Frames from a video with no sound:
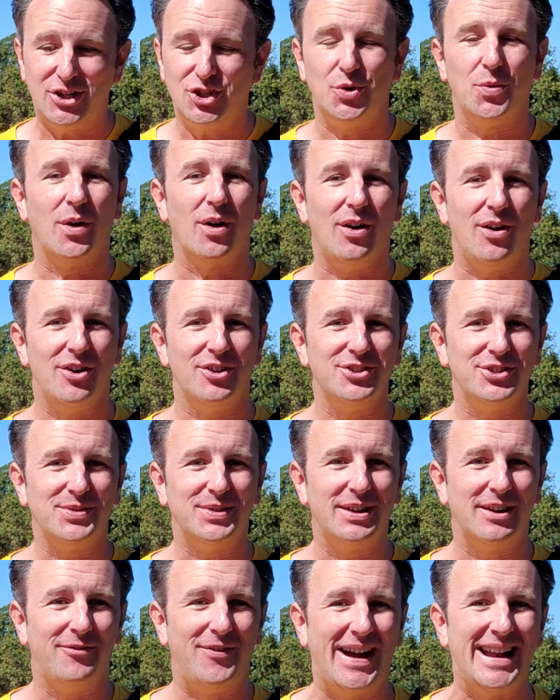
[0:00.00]
you are also gonna
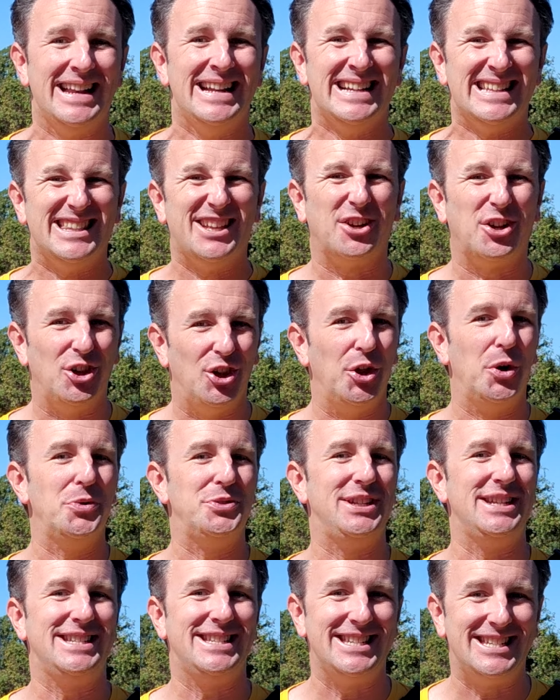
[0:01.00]
find the
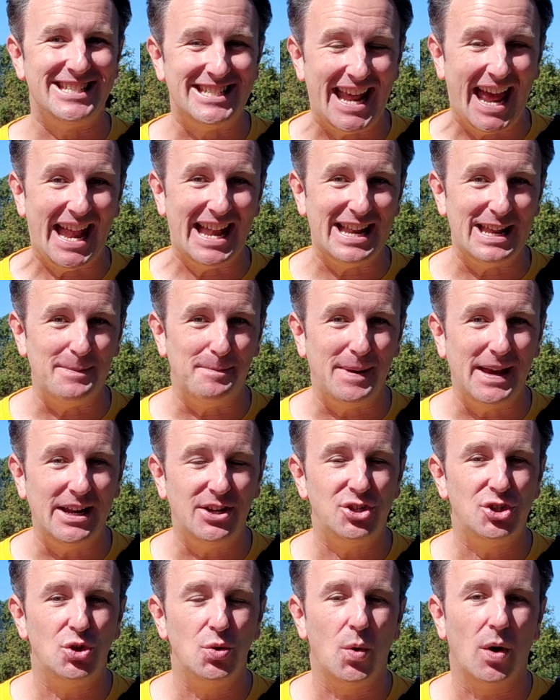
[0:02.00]
closest sandy beach
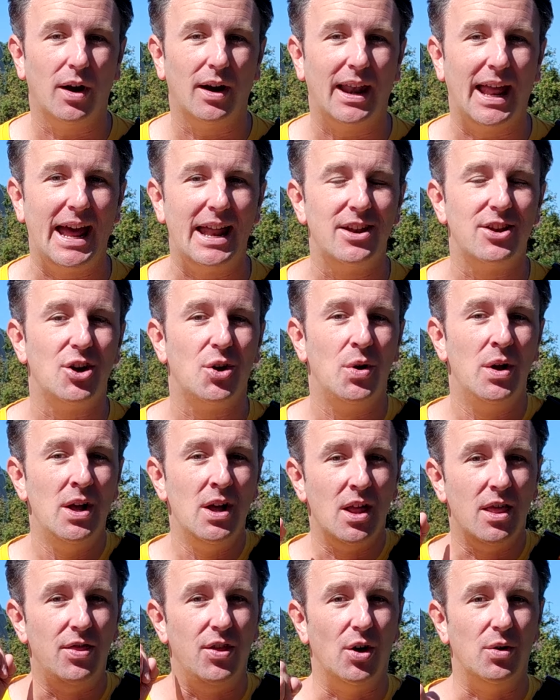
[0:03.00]
to Orlando,
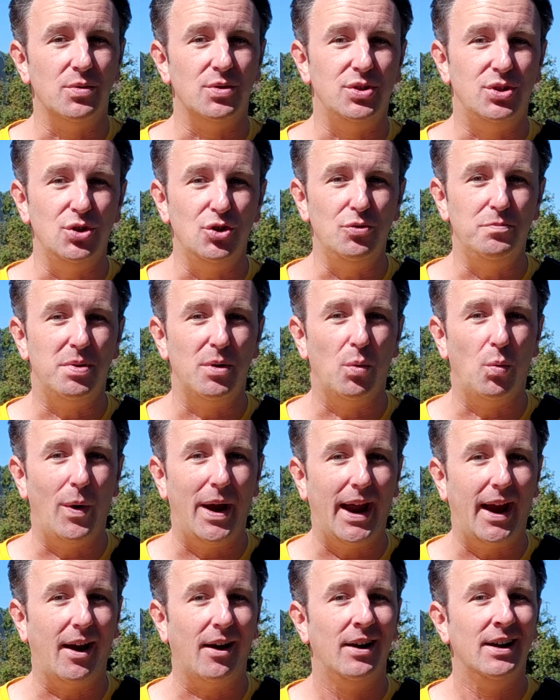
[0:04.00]
though do
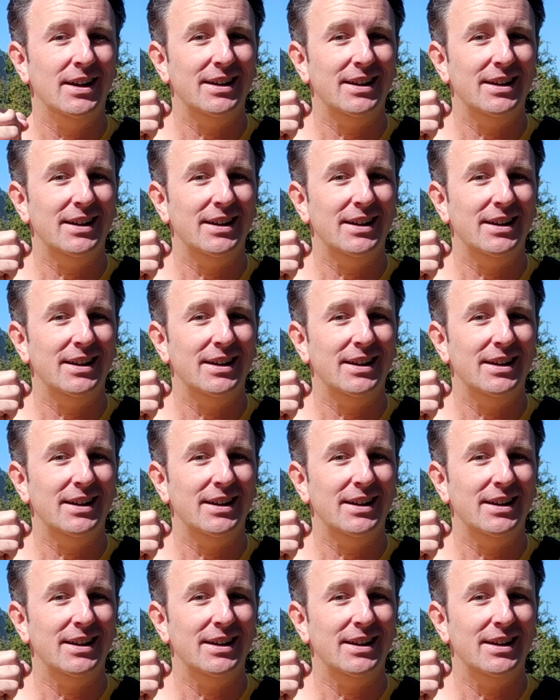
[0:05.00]
beware,